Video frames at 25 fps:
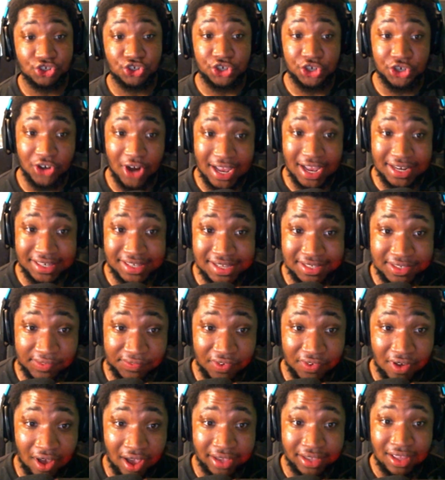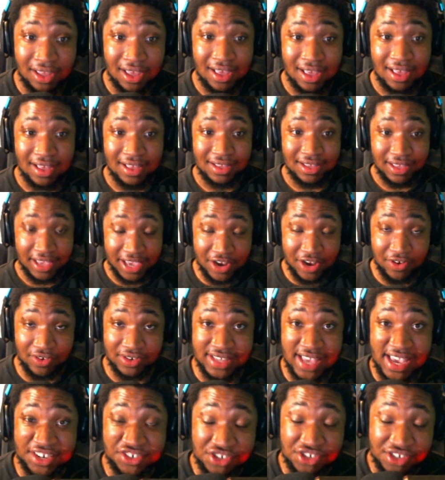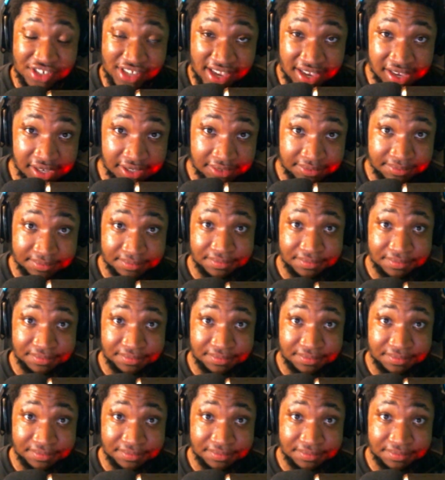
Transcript: so you're identifying irritations, eh?